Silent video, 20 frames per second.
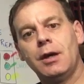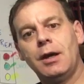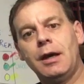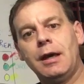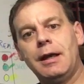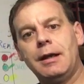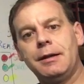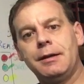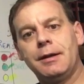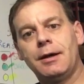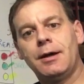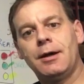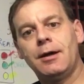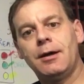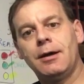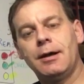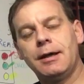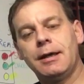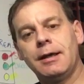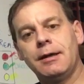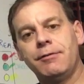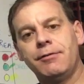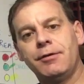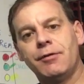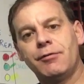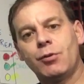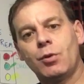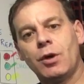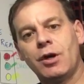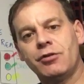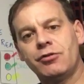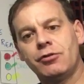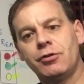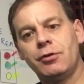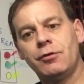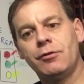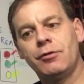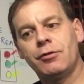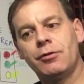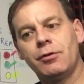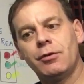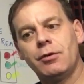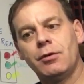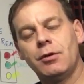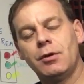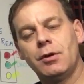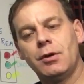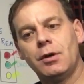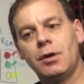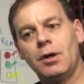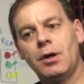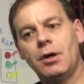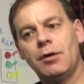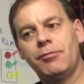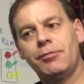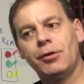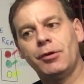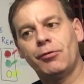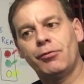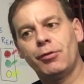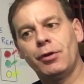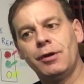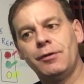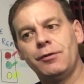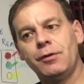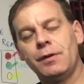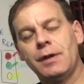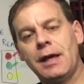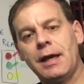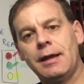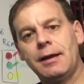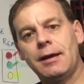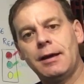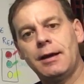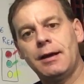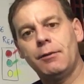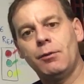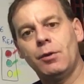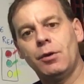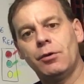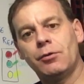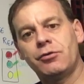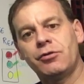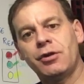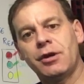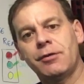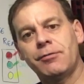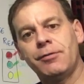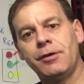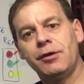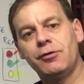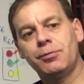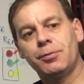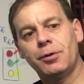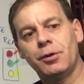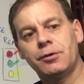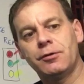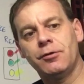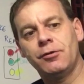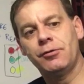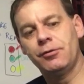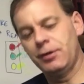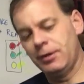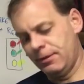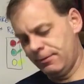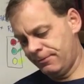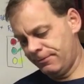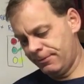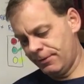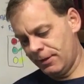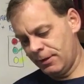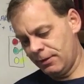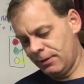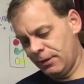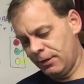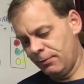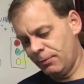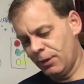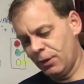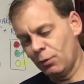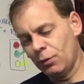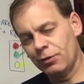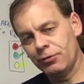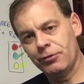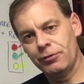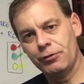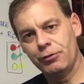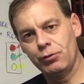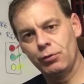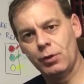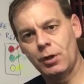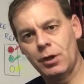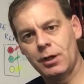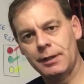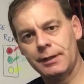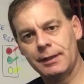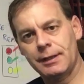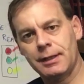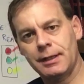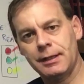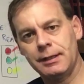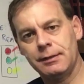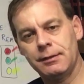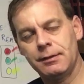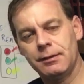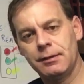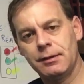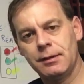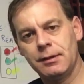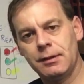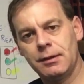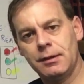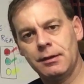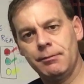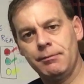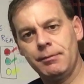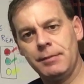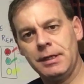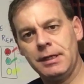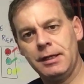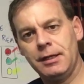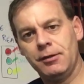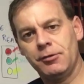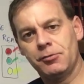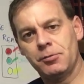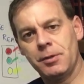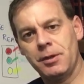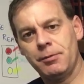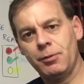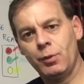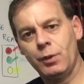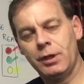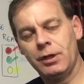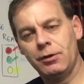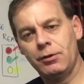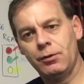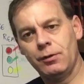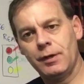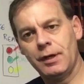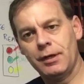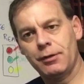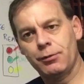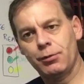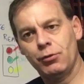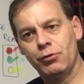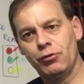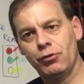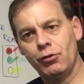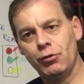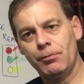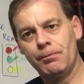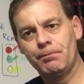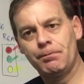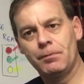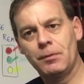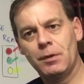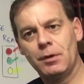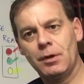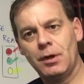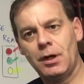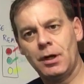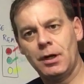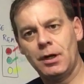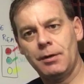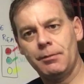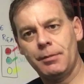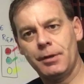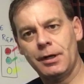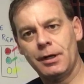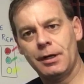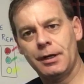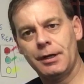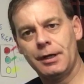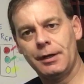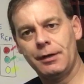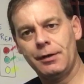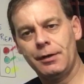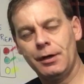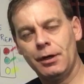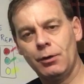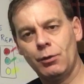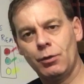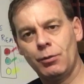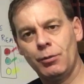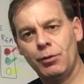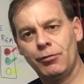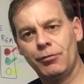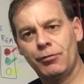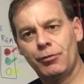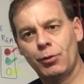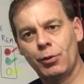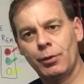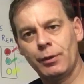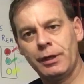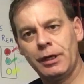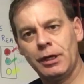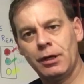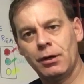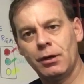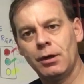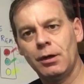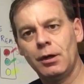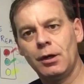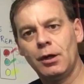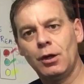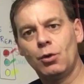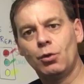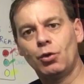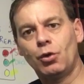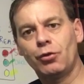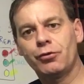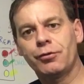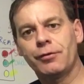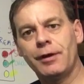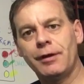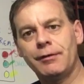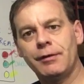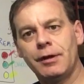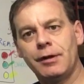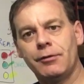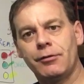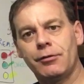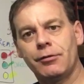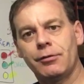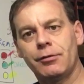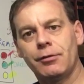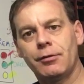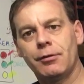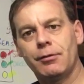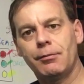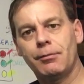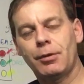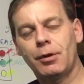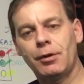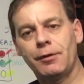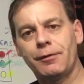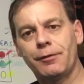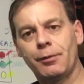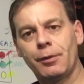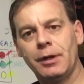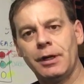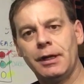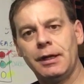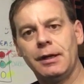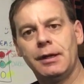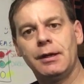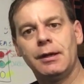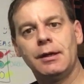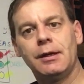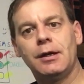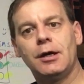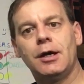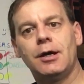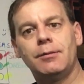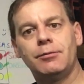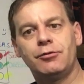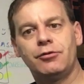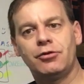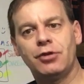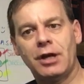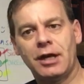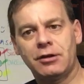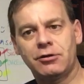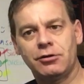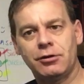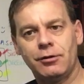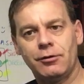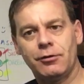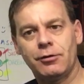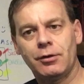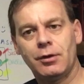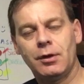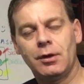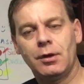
And again, if you have questions, feel free to do that. We'll check Facebook to see if anybody wants to do online meetings. Maybe we can do that through Zoom. But on another note, we're moving forward here. Rules of evidence, part 3, objections.